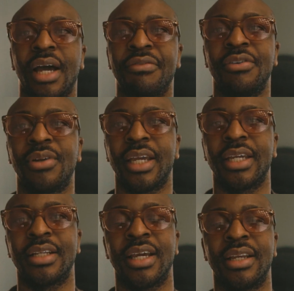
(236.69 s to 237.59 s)
I feel like
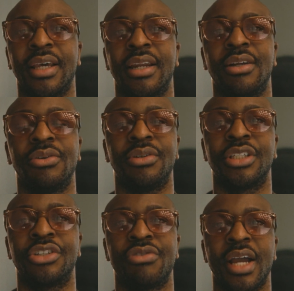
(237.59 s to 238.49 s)
it can get a little
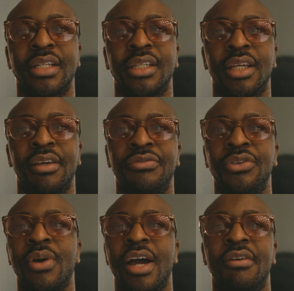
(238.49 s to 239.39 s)
distracting if
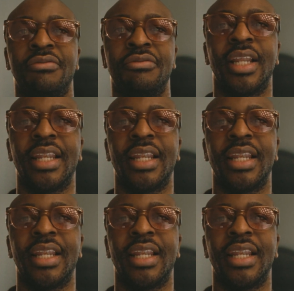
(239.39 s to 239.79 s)
you have the